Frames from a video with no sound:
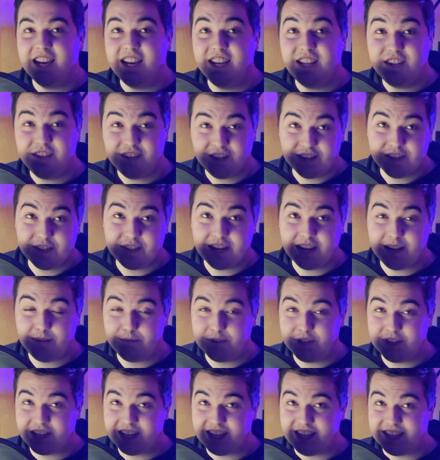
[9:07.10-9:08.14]
had a good time
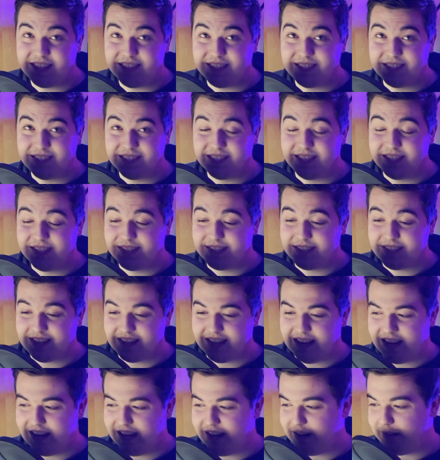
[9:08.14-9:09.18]
looking at this list.
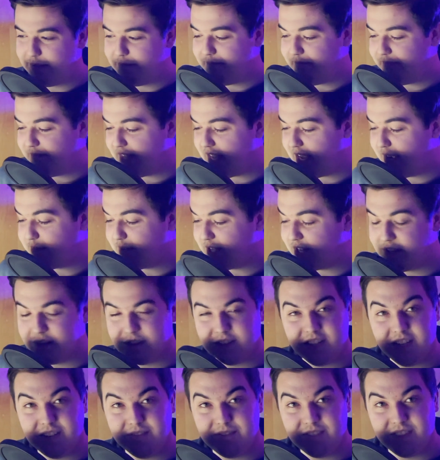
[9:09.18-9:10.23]
Um, I'm going to
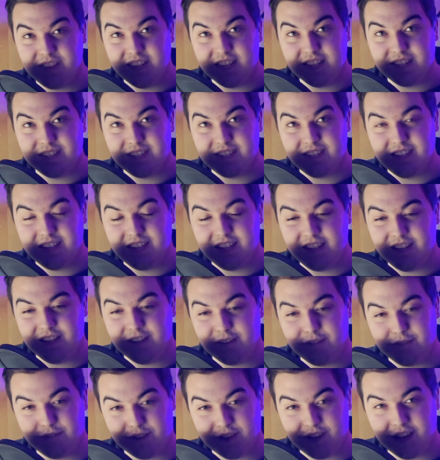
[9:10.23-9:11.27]
leave this here
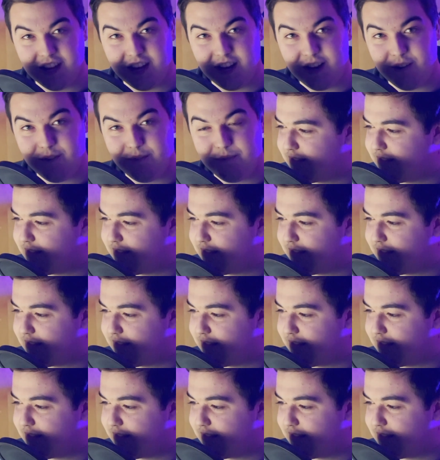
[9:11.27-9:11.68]
for now.